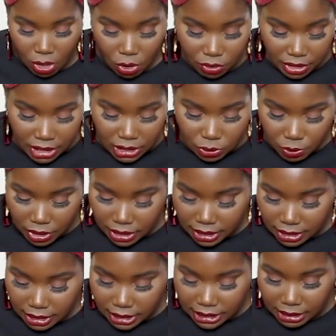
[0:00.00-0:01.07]
Oh, this
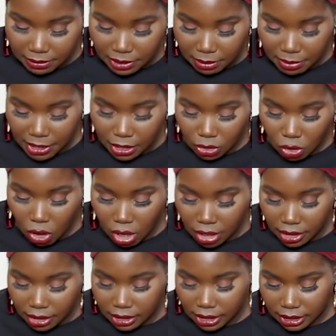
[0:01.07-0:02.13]
one seems a bit
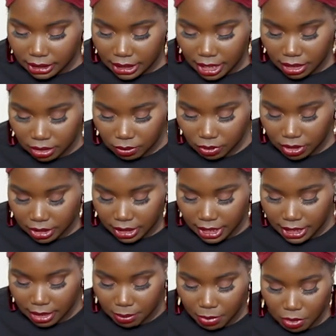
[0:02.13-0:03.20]
longer than the other one,
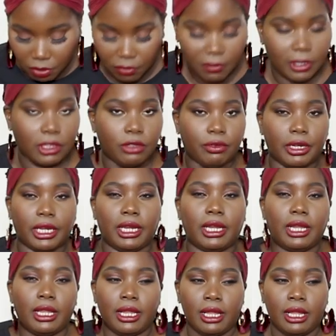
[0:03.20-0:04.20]
and they're both a three.